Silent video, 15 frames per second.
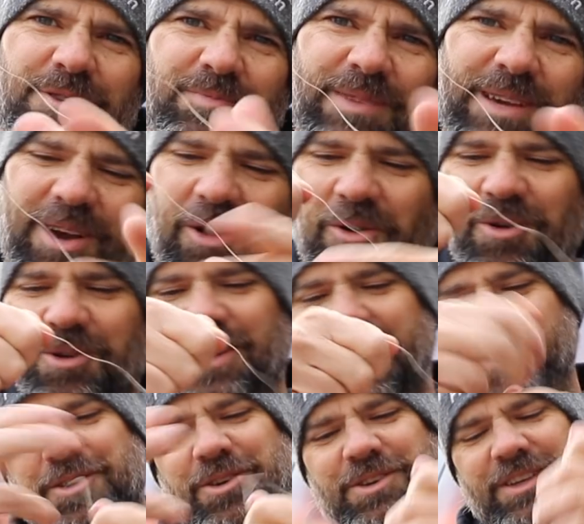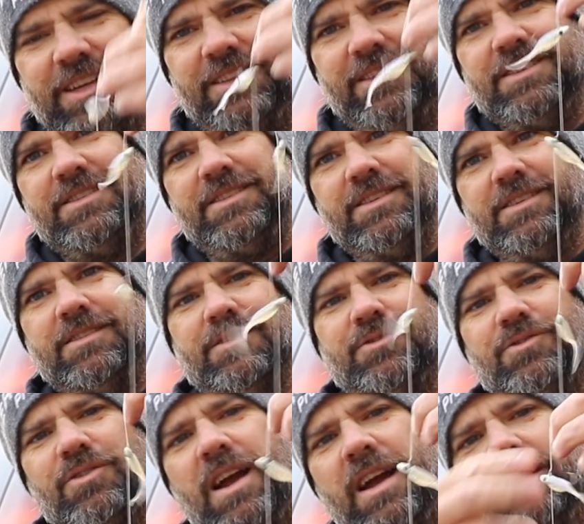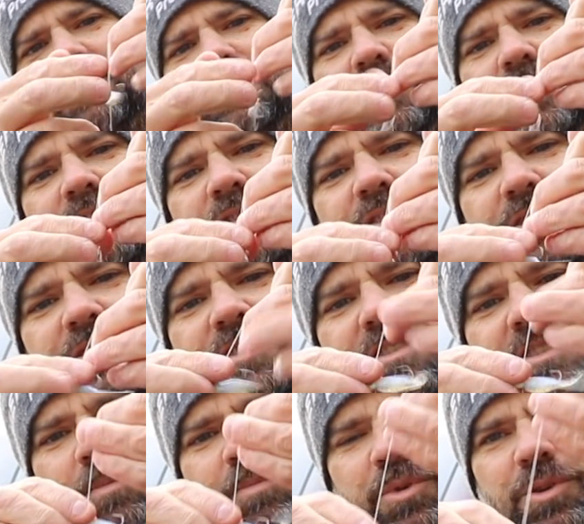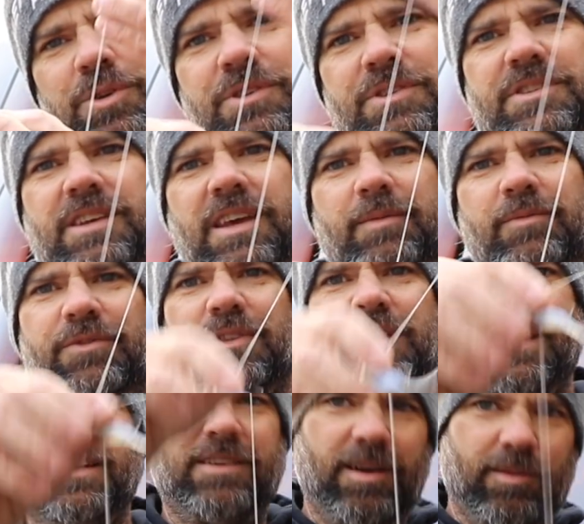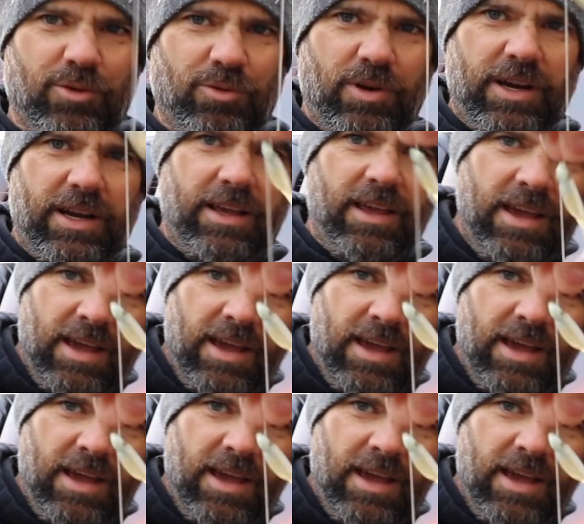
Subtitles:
would be cold and I couldn't get this distance right. So there's you a simple tip for that double rig